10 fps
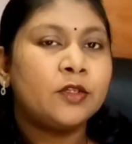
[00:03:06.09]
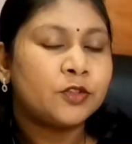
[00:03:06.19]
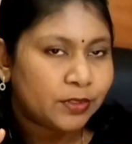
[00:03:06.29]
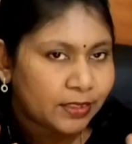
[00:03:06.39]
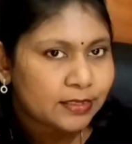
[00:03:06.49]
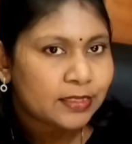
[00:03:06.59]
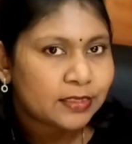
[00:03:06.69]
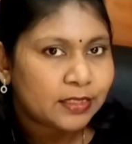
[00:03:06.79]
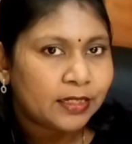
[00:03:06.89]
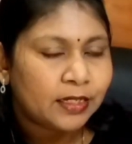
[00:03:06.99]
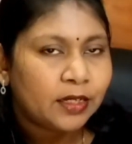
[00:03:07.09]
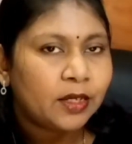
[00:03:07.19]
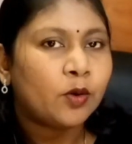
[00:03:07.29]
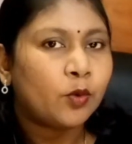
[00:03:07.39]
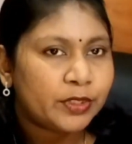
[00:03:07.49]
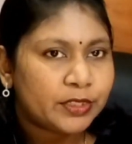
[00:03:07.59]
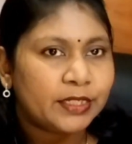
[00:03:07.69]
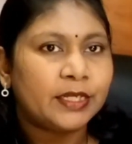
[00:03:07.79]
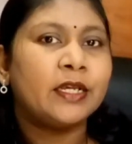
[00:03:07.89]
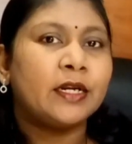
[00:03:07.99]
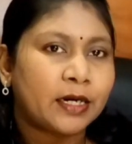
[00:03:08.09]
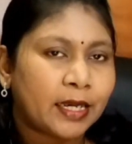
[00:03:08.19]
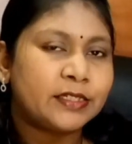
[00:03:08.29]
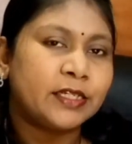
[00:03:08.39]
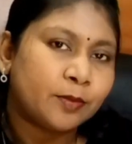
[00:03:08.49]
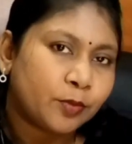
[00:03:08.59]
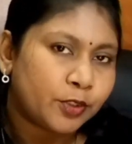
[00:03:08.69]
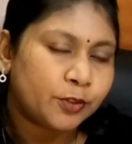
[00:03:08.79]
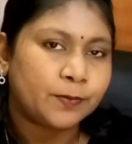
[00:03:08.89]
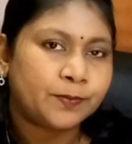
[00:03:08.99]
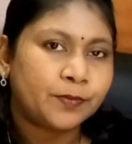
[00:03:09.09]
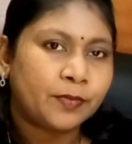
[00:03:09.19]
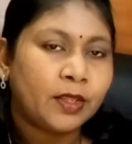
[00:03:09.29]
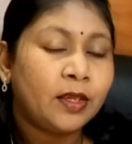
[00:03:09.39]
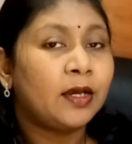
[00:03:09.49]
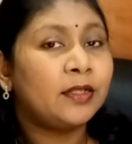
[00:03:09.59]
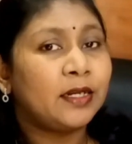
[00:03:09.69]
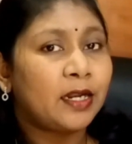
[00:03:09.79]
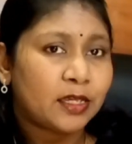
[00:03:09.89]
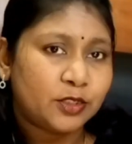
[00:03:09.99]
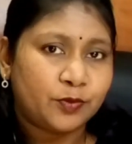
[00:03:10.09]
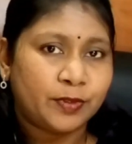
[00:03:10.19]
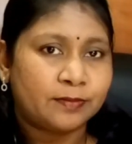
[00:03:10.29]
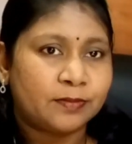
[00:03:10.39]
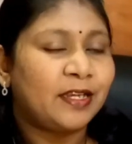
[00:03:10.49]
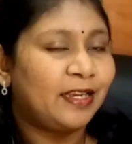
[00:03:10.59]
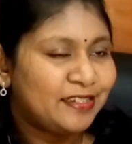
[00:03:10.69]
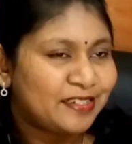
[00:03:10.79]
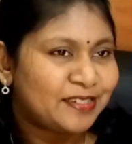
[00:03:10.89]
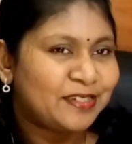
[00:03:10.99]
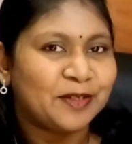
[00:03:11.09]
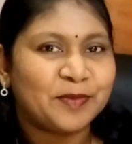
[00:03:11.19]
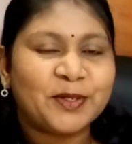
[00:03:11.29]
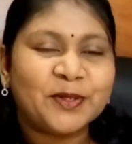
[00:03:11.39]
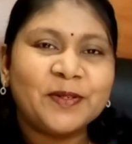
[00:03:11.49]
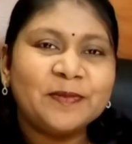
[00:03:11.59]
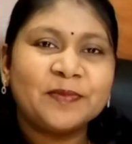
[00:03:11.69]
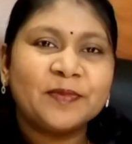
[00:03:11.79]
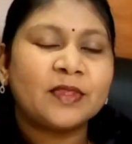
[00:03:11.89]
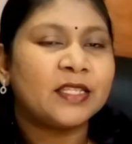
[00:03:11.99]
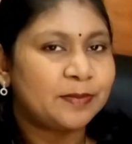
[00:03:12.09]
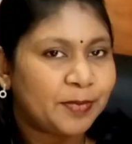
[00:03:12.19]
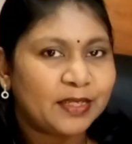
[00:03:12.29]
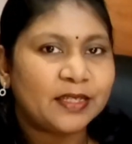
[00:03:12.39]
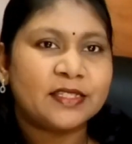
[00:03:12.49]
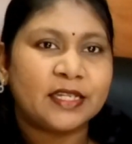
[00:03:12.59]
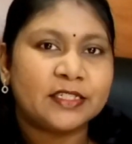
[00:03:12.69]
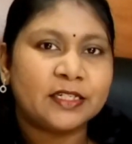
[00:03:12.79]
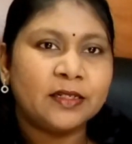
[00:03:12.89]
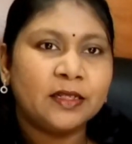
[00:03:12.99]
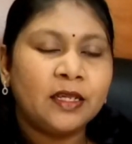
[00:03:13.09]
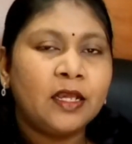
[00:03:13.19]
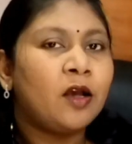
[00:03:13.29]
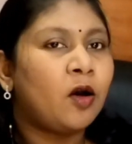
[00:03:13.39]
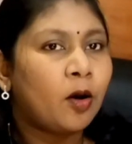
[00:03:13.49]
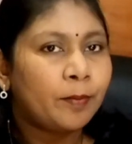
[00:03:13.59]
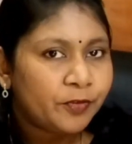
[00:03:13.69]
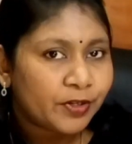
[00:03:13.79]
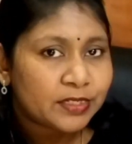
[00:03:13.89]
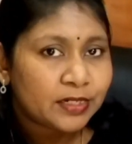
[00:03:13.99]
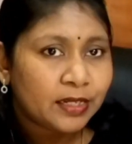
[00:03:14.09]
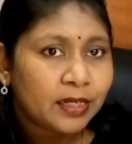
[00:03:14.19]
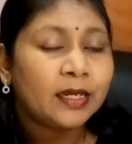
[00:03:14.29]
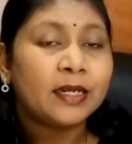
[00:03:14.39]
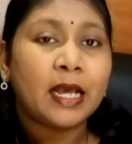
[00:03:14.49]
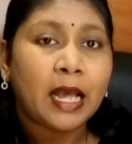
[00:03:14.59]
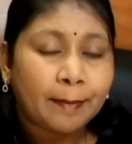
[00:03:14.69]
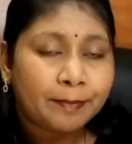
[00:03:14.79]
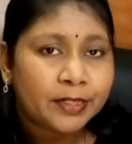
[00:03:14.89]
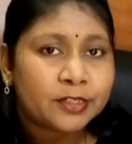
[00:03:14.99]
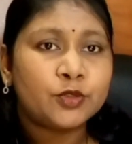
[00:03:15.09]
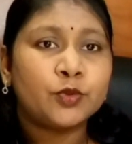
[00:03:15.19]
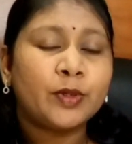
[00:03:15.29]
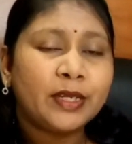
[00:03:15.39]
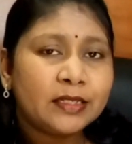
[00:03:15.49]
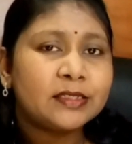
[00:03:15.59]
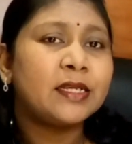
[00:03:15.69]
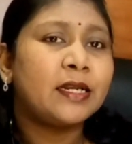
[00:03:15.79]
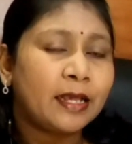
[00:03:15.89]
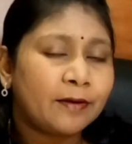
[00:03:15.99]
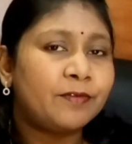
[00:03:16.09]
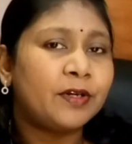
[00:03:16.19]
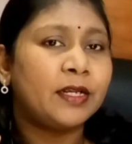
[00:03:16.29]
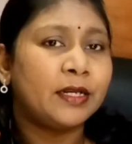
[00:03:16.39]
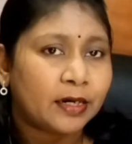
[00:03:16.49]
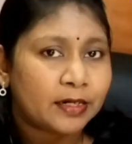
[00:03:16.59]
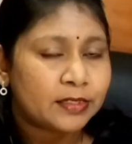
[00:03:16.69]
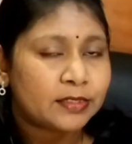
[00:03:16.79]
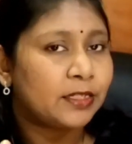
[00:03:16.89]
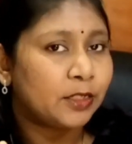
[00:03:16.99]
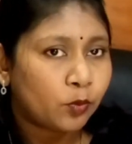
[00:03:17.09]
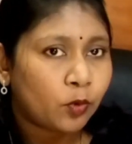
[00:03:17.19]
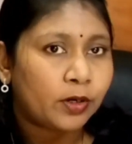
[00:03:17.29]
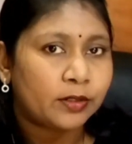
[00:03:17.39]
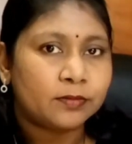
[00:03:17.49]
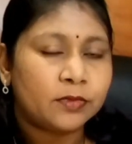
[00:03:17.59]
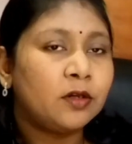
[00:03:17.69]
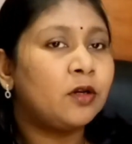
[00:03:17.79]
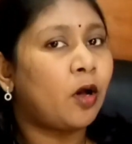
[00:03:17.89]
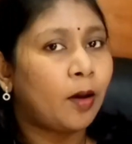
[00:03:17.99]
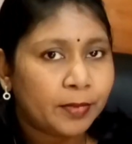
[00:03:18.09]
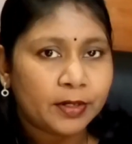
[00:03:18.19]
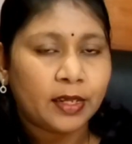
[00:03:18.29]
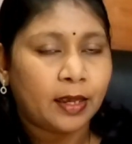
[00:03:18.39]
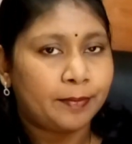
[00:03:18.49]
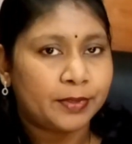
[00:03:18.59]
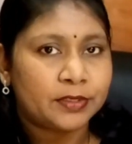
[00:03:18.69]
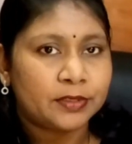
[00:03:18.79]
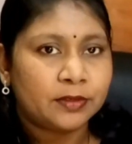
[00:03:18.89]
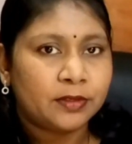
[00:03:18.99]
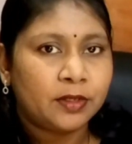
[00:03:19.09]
So this is the OET writing module. And the last one, interesting module, the speaking session. Obviously, it happens to each and every nurses in the ward. Commonly happens.